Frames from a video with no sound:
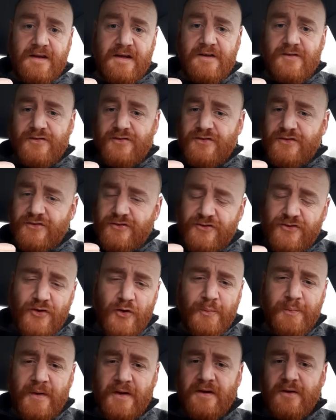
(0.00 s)
these
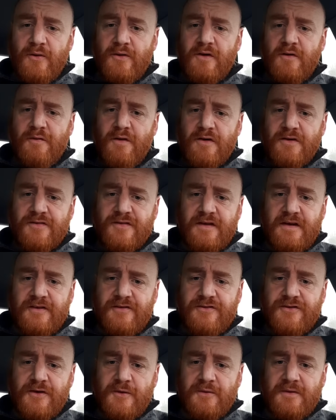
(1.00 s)
stupid
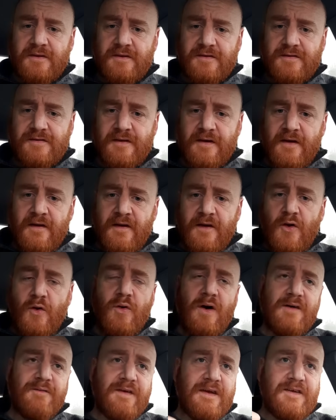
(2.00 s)
university students
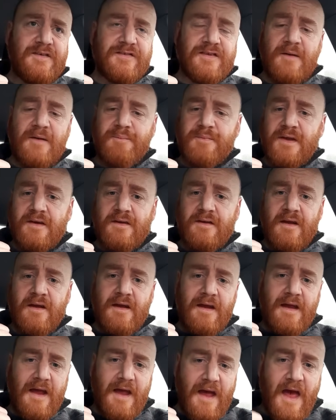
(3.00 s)
who have accepted
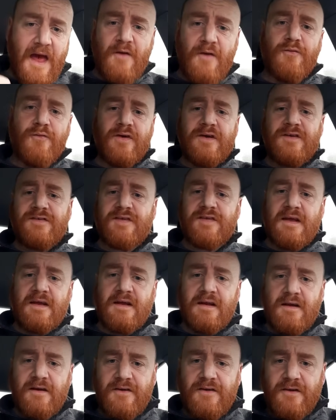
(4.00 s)
every
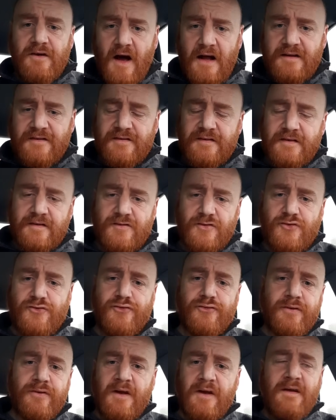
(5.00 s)
single nonsense
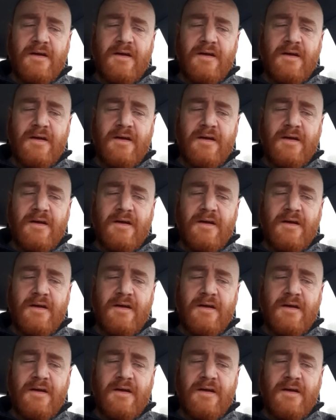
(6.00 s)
